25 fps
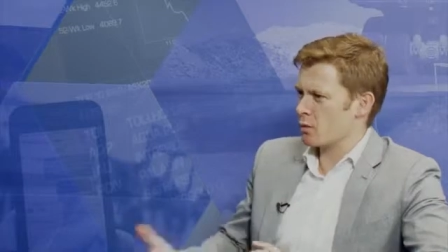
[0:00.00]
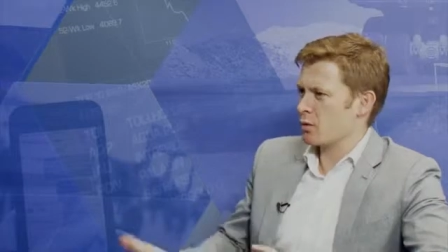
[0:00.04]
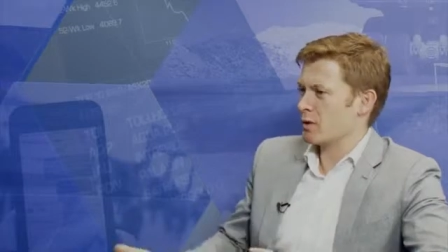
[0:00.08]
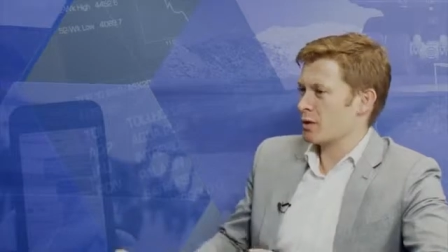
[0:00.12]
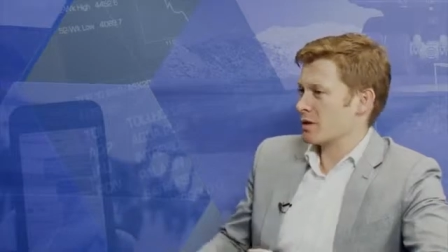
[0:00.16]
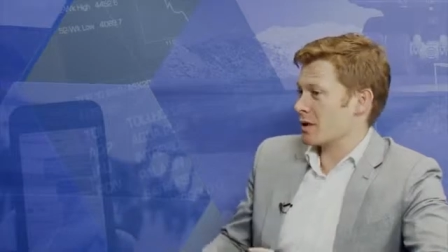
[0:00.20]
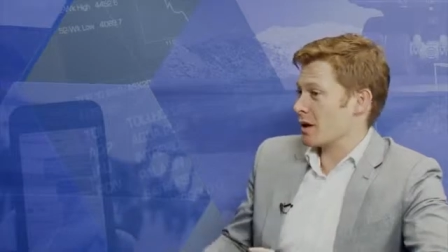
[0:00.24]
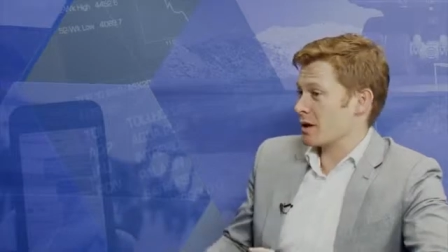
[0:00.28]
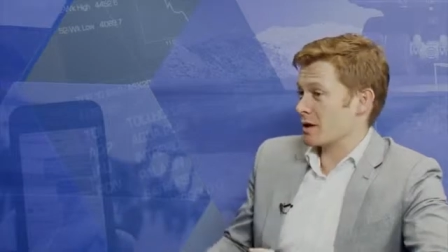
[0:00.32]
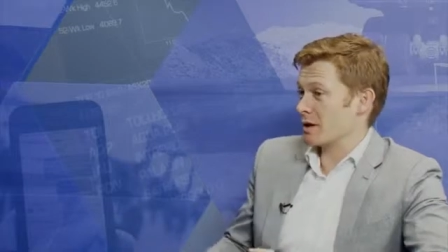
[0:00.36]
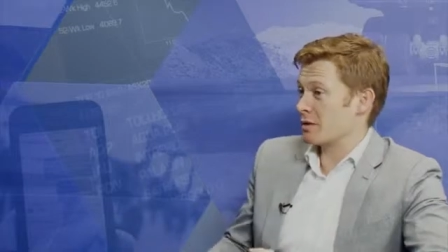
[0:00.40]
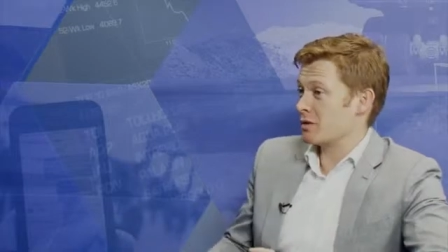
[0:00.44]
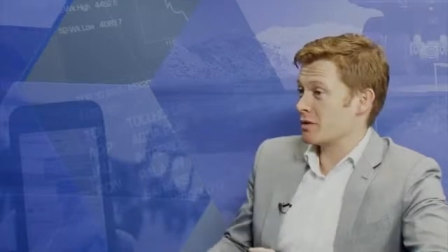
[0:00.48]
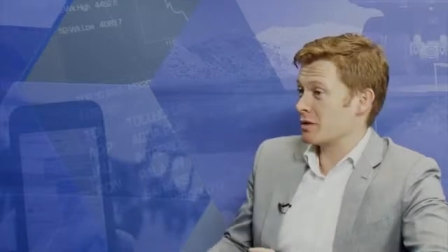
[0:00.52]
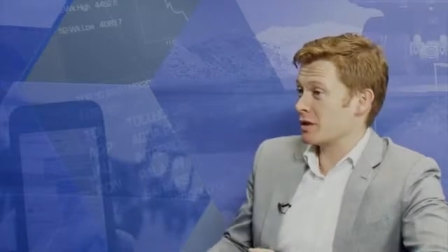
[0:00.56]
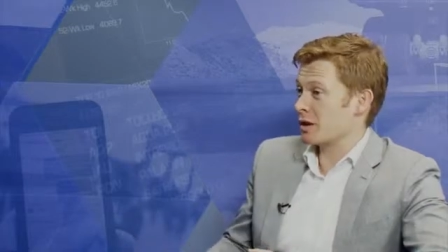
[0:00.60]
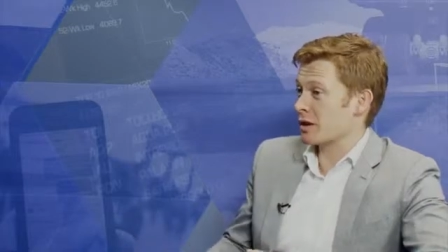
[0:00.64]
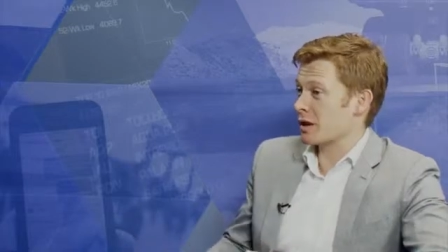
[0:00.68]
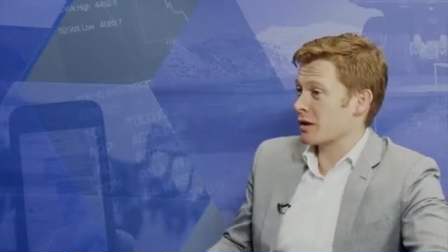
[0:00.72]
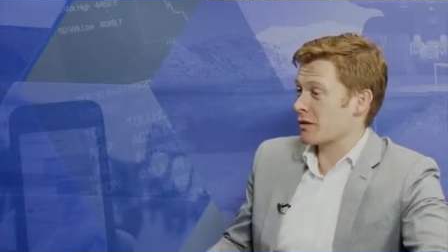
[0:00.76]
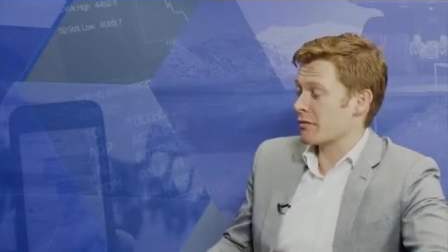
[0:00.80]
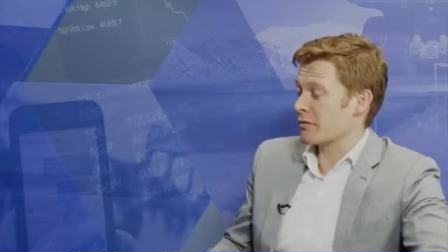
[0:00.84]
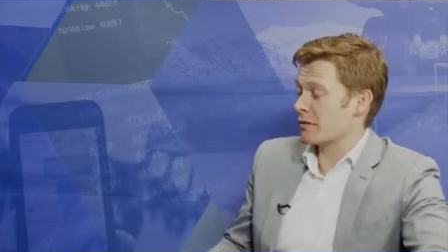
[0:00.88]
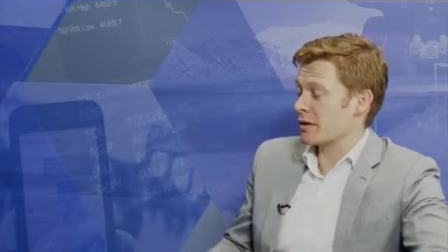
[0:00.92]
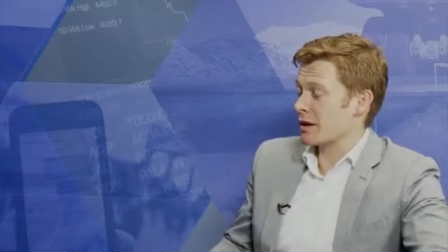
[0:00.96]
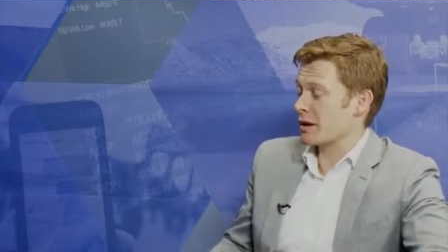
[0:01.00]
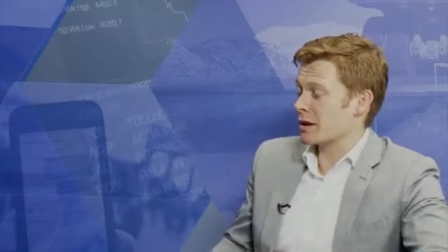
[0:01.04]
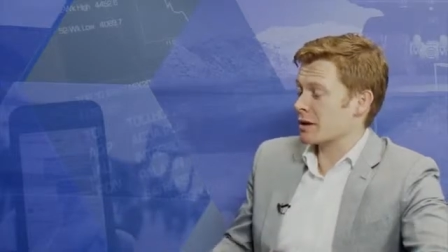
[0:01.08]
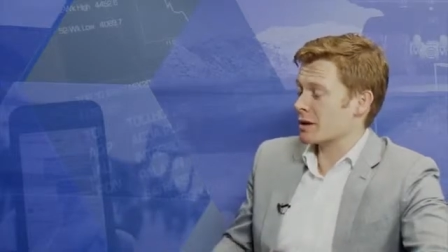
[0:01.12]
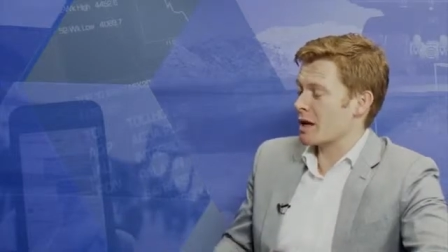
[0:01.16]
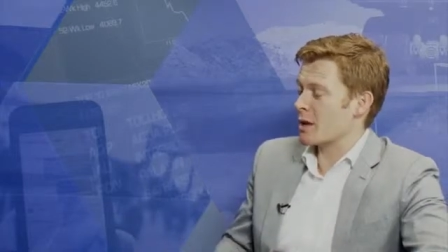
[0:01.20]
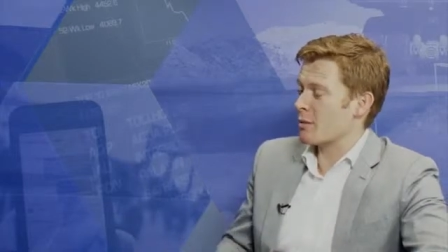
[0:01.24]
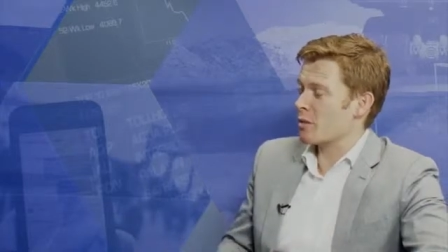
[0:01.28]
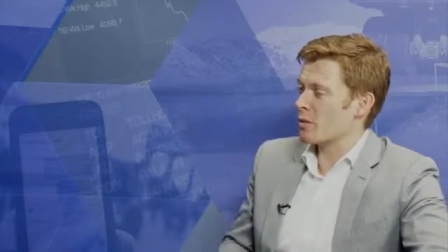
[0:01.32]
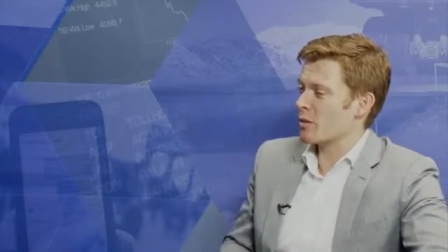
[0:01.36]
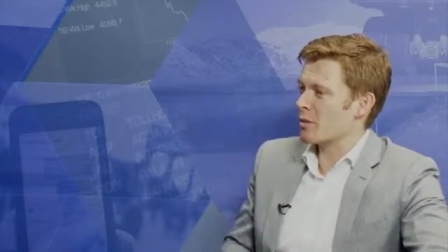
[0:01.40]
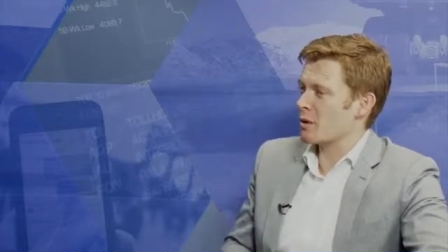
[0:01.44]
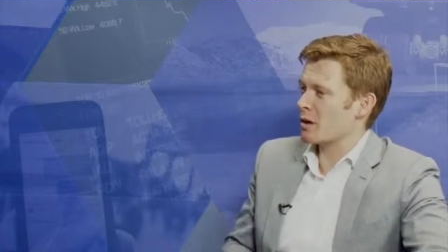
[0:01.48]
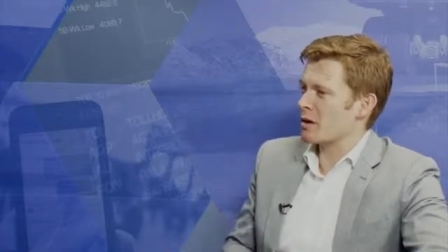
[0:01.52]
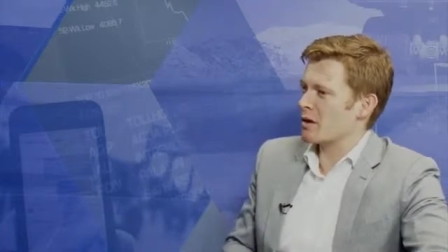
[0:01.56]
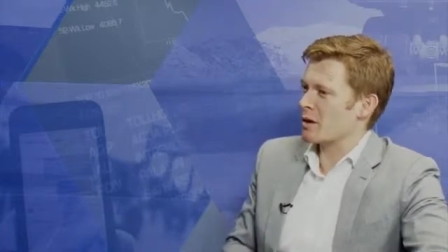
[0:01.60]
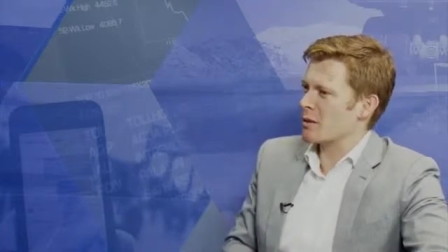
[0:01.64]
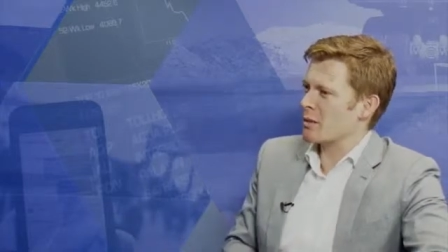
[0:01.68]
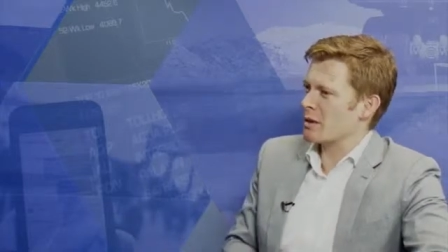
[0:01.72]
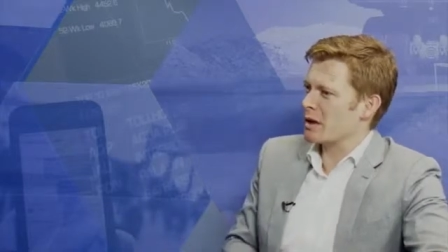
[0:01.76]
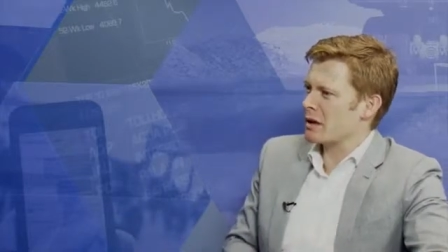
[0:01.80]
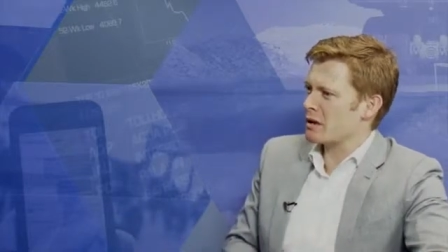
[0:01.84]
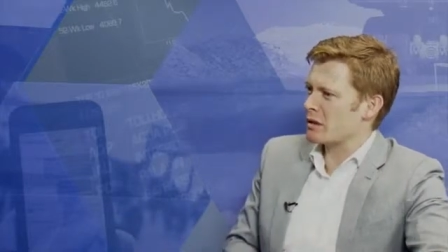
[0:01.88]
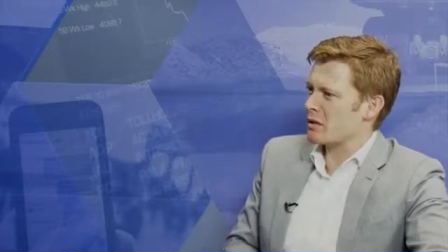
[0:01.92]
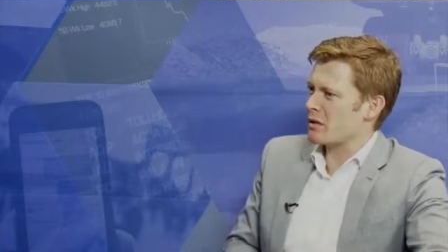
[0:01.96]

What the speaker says: I mean, Woodside's an interesting example, but I mean,